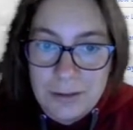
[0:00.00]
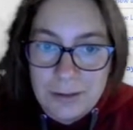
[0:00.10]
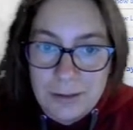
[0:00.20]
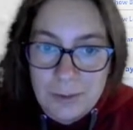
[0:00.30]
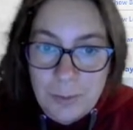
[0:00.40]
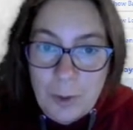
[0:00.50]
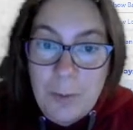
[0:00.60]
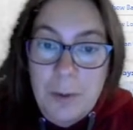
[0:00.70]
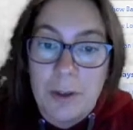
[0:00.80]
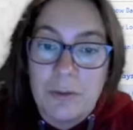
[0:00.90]
It's
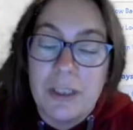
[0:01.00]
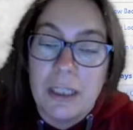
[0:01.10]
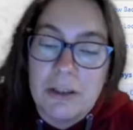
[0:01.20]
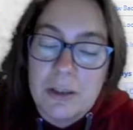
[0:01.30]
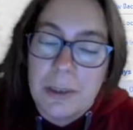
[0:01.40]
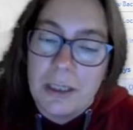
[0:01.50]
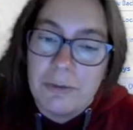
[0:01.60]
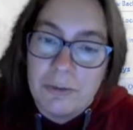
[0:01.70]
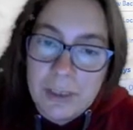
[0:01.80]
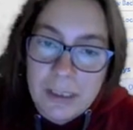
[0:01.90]
probably one of the areas we
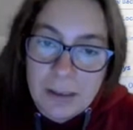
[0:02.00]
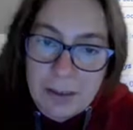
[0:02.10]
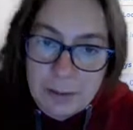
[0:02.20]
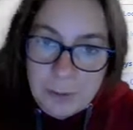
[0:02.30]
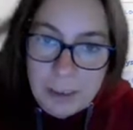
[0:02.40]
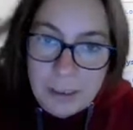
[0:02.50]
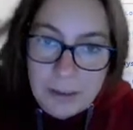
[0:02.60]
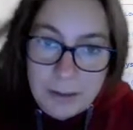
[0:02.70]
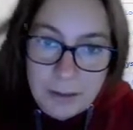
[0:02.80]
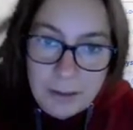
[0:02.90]
have least
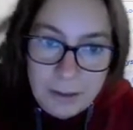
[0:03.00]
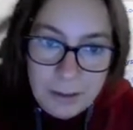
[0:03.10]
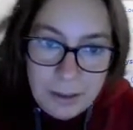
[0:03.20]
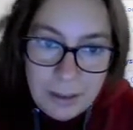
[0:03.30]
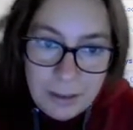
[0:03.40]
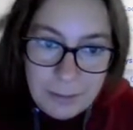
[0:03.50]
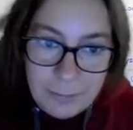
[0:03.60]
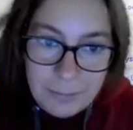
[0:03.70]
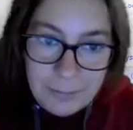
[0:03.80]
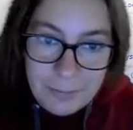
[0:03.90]
expertise.
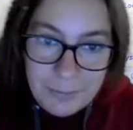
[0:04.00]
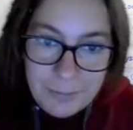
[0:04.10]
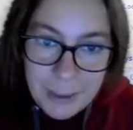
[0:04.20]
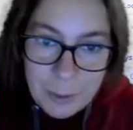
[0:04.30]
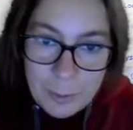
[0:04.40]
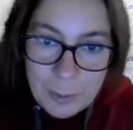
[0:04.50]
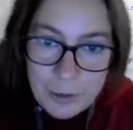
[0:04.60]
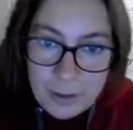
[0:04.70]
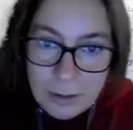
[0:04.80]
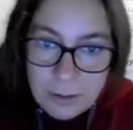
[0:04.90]
I hope you
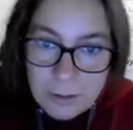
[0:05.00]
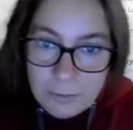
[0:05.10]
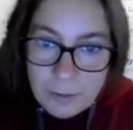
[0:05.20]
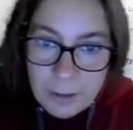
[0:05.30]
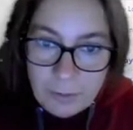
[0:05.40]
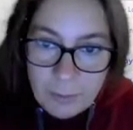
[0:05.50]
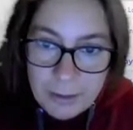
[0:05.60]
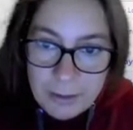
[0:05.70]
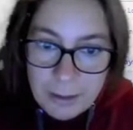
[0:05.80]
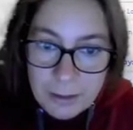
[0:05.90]
can forgive me
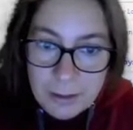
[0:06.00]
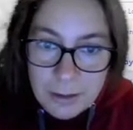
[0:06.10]
in that.